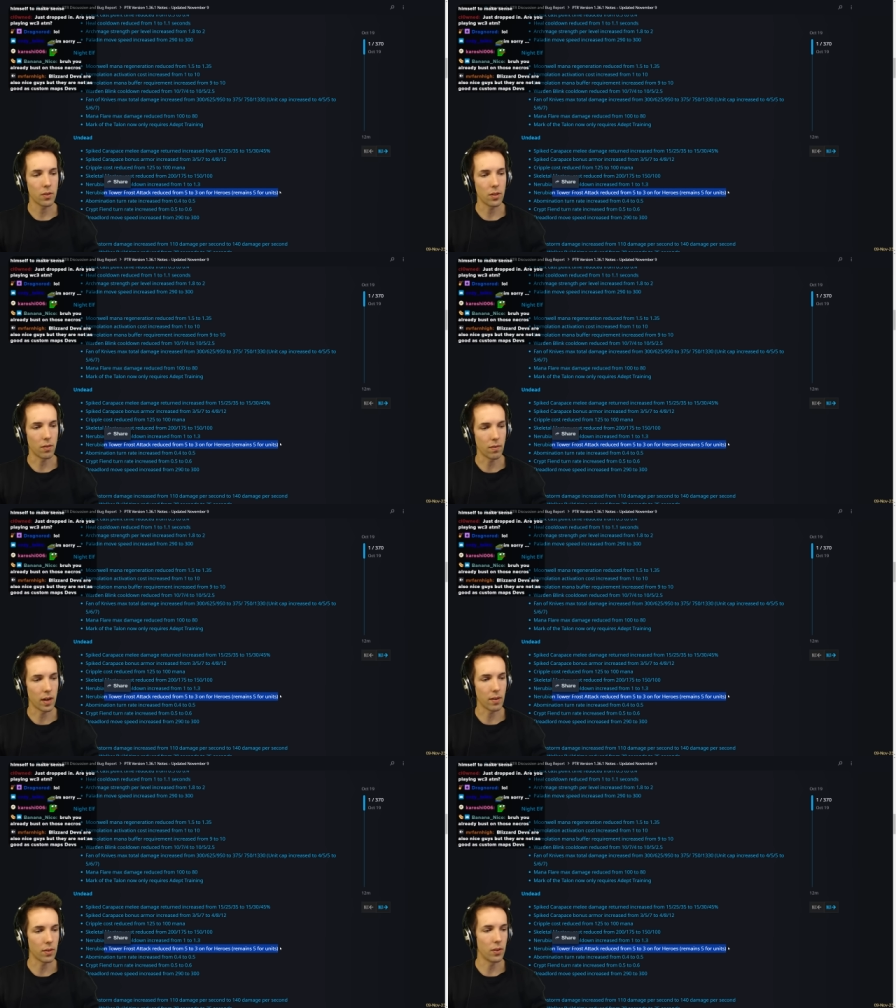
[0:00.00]
still
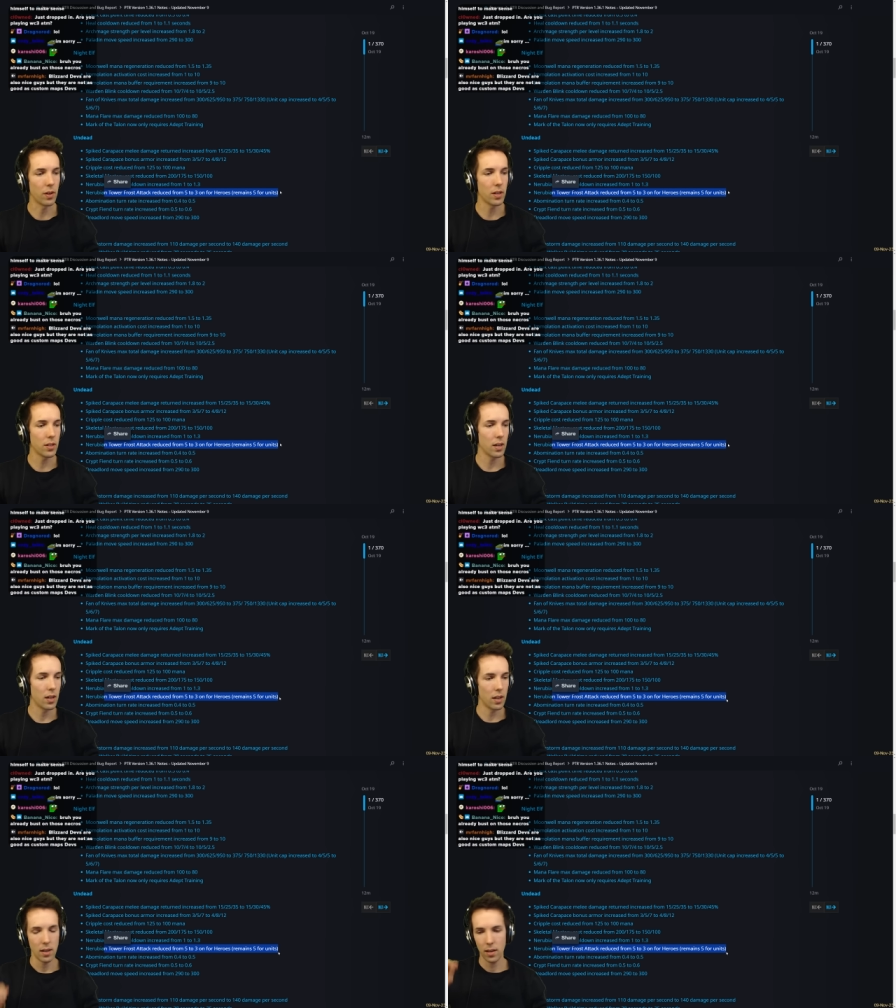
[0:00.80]
5 on units.
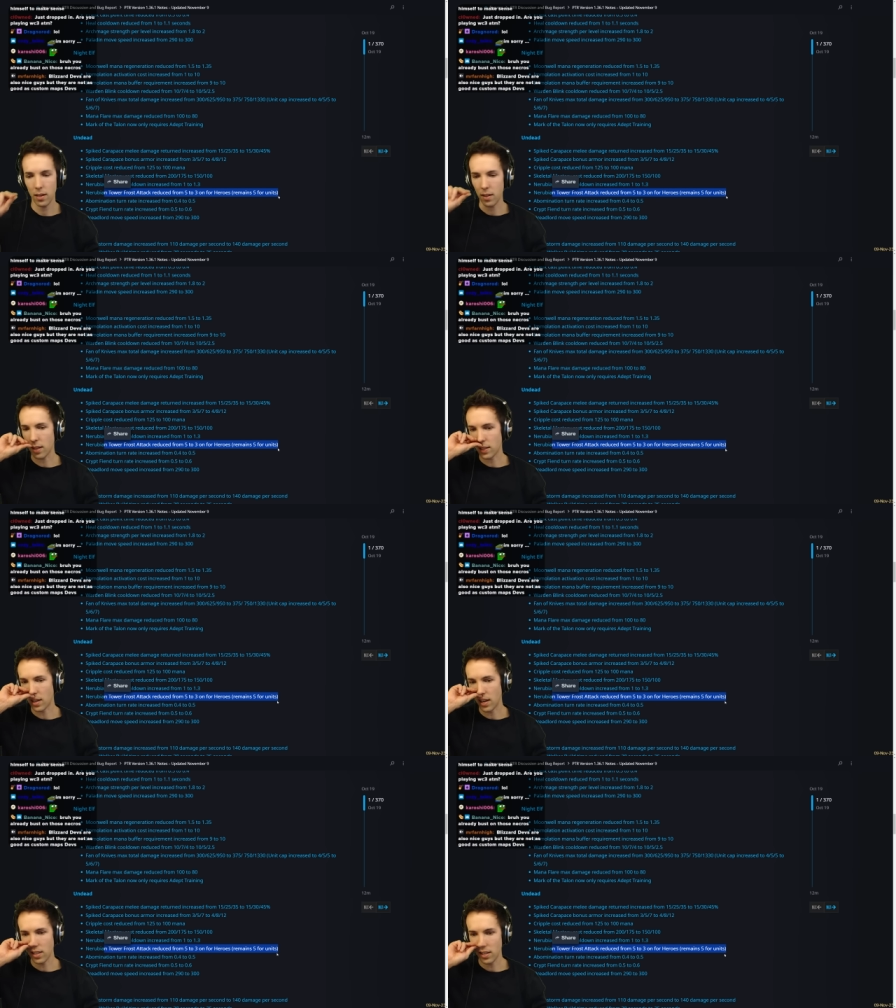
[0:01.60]
I think that's
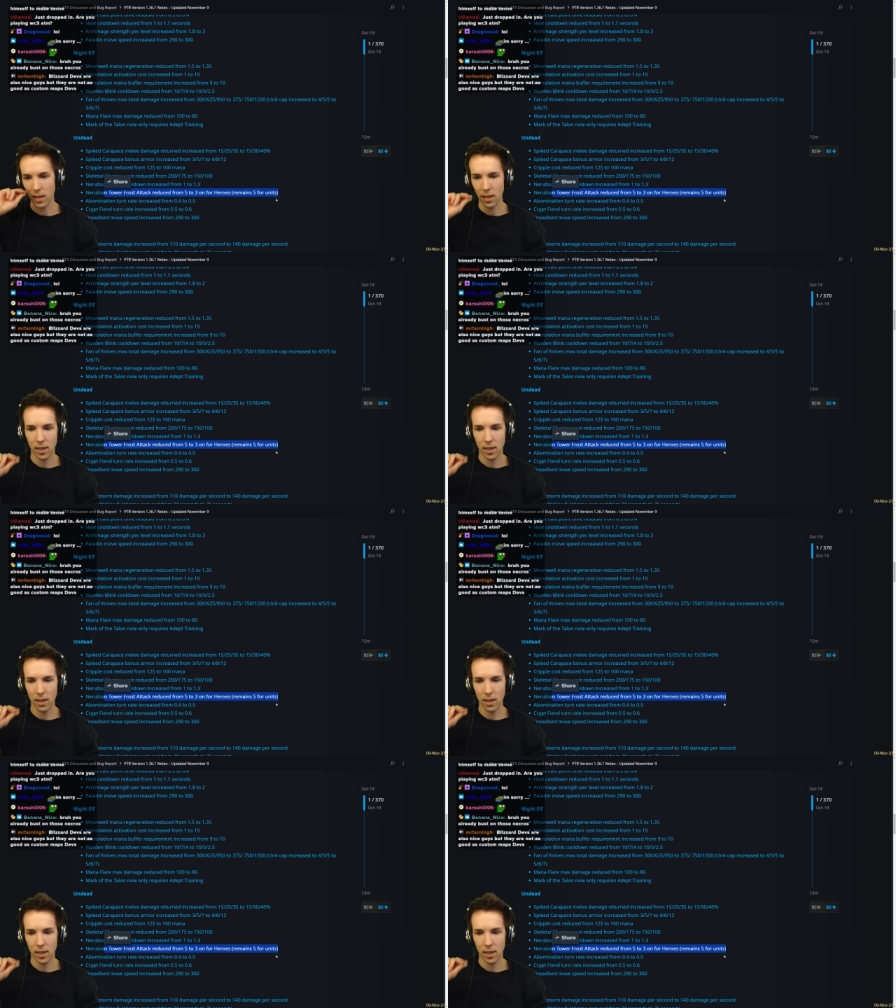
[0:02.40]
nice.